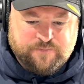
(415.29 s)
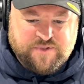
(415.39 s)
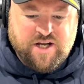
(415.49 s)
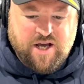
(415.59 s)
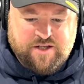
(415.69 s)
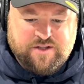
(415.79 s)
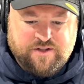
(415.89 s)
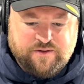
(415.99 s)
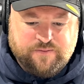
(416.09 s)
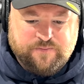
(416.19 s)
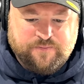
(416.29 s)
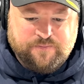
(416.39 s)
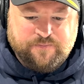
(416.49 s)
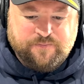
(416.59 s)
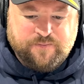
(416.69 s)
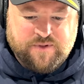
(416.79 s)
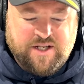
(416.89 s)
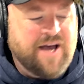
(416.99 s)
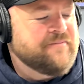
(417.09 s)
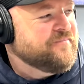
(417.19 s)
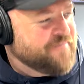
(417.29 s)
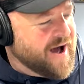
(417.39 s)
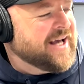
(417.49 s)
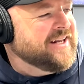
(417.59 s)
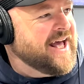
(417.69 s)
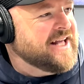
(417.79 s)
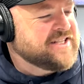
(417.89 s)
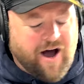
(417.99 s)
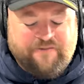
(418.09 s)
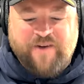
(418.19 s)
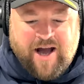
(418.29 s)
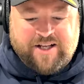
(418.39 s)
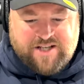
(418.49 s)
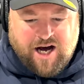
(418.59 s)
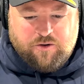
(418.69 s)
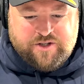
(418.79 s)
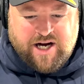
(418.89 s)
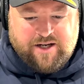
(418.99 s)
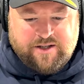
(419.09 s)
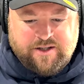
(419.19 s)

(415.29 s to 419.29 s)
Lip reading: She is. See? Fucking there. Fucking told ya.